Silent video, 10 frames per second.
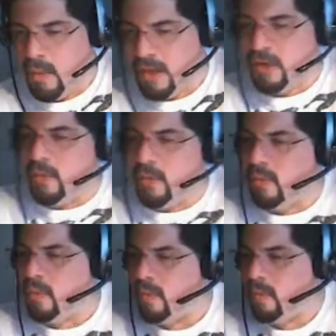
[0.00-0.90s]

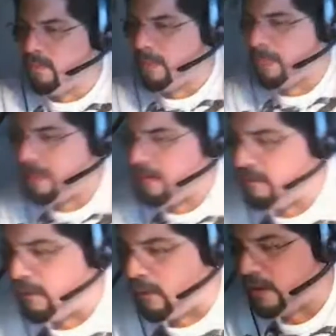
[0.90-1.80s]
you
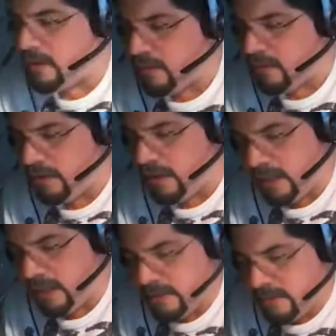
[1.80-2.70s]
fork
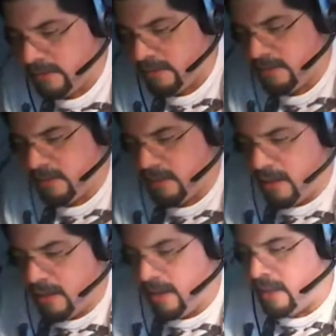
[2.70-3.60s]
things,
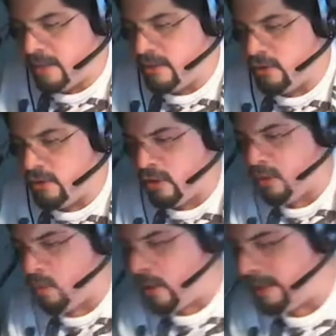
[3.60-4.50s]
it's usually
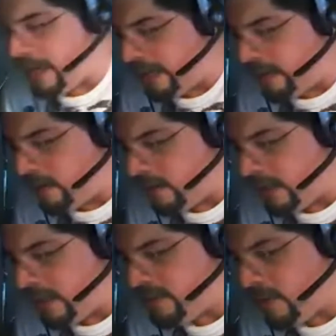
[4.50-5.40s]
one die
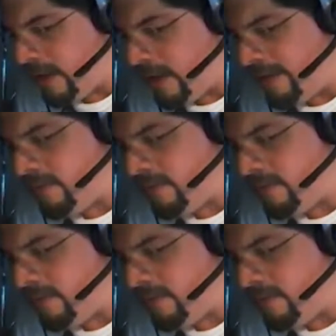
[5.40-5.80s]
unless you have